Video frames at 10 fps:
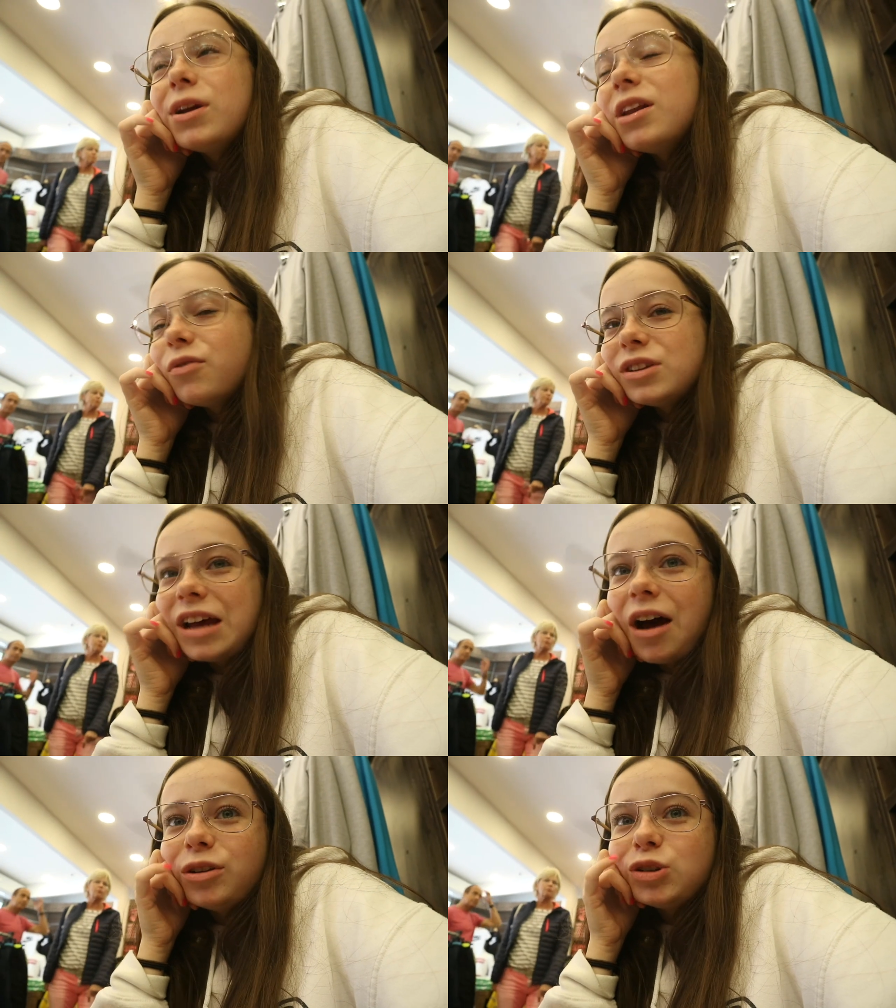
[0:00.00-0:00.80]
We love the
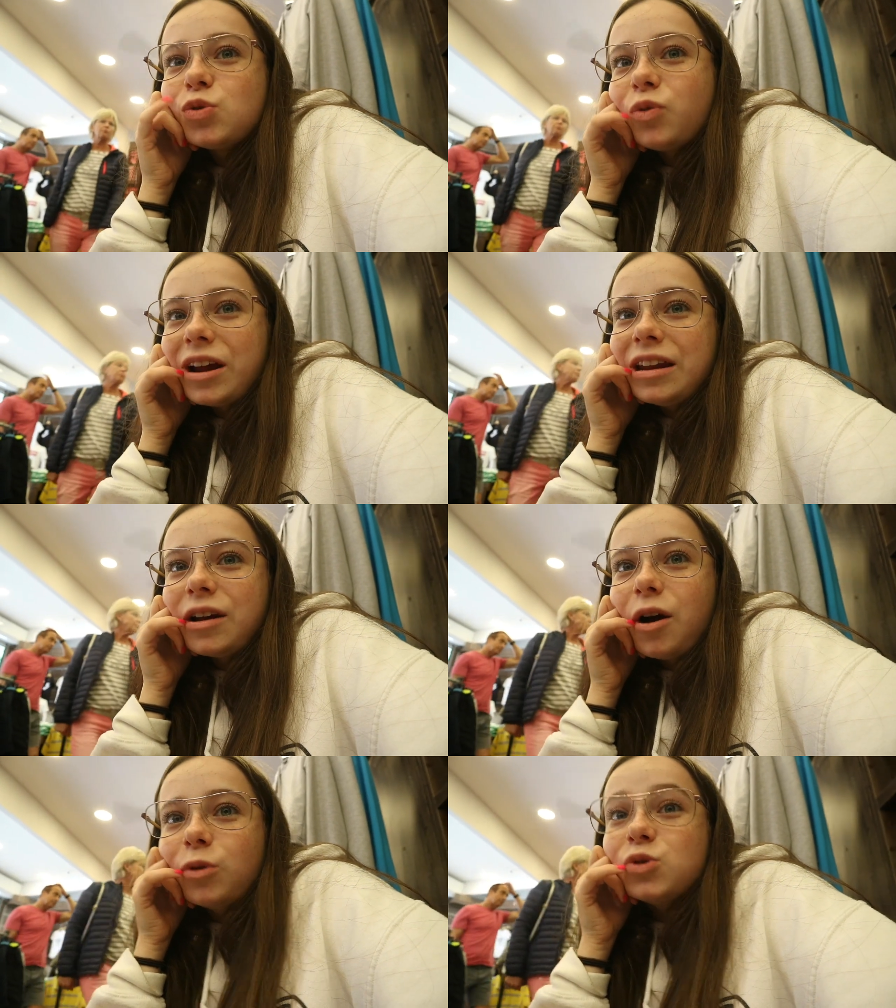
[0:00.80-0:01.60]
town, it's all rainy
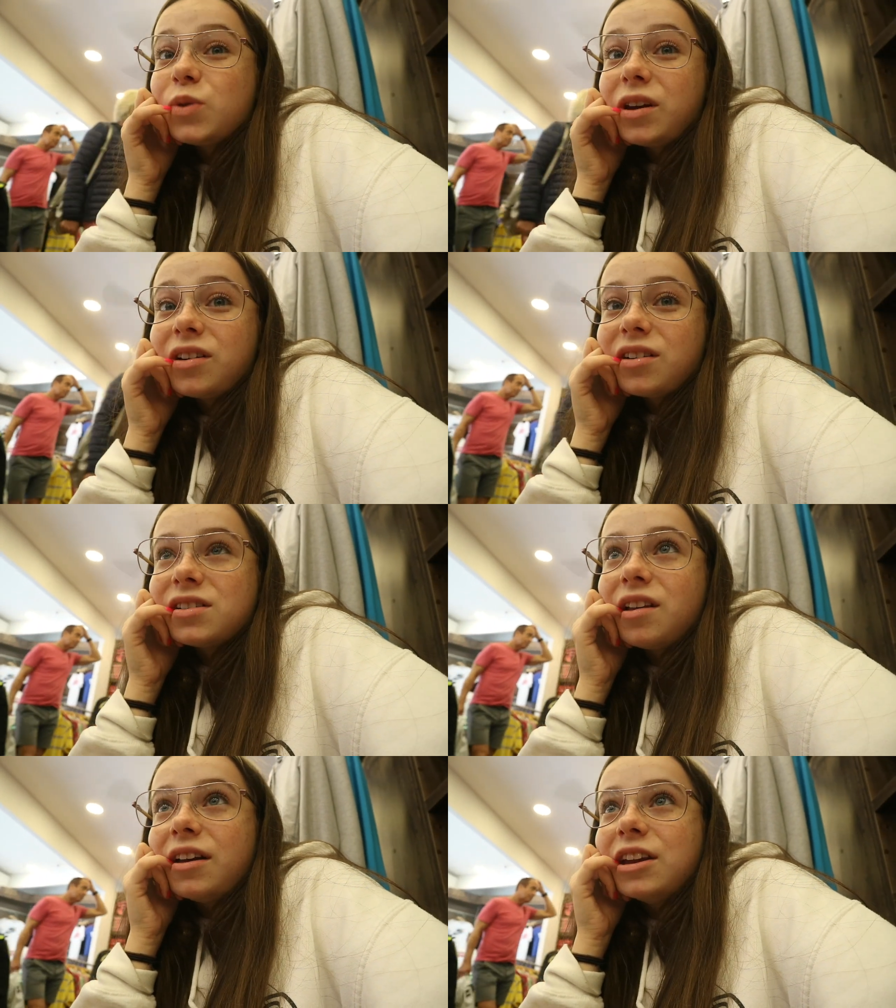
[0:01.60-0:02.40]
and cold, so we're gonna
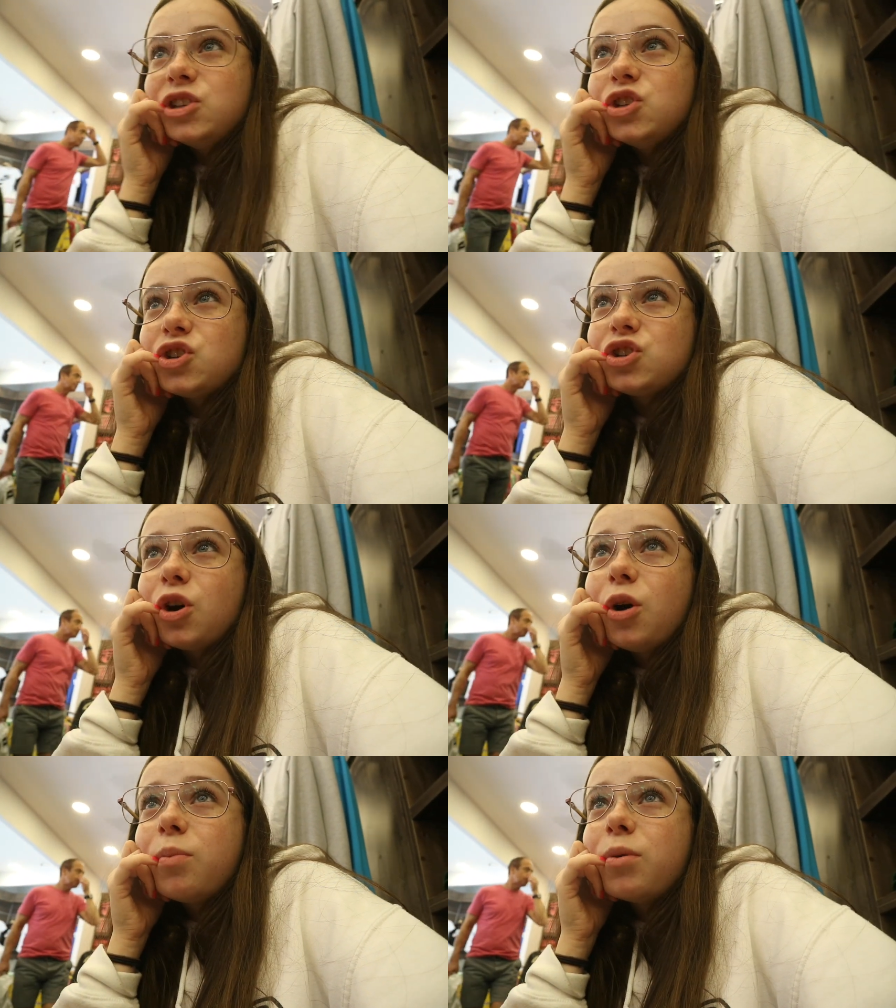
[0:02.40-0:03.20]
like literally just
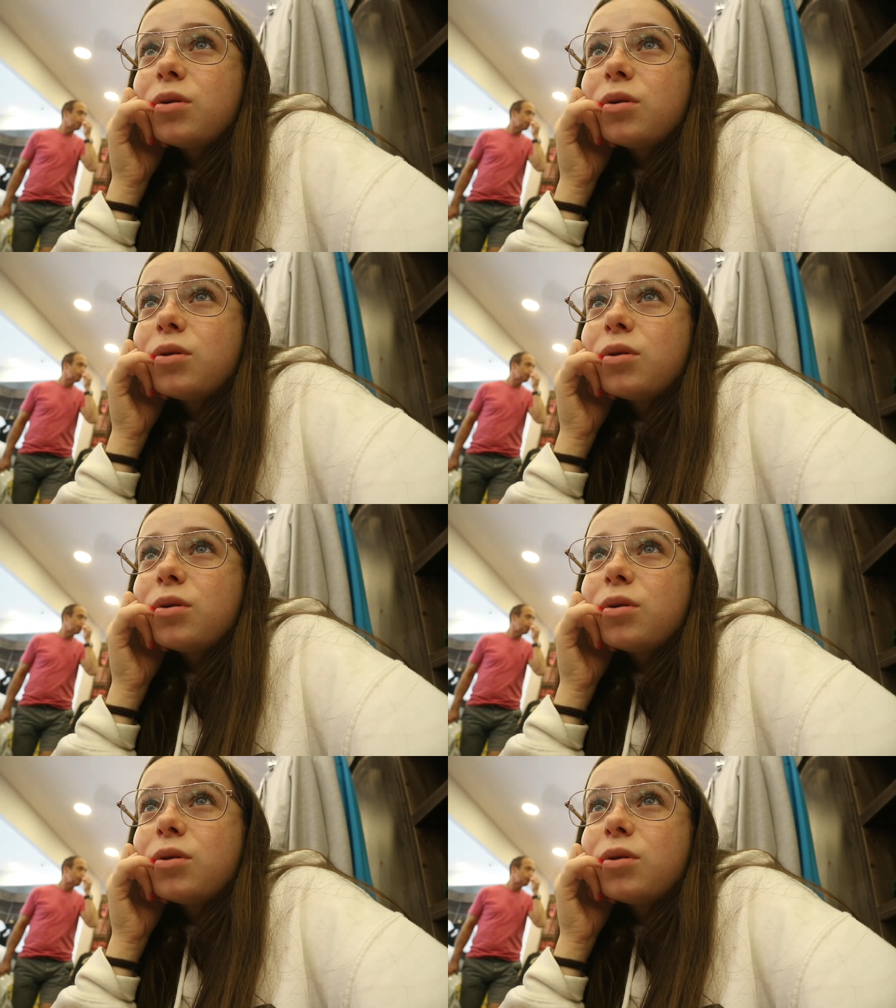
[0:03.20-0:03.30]
shop.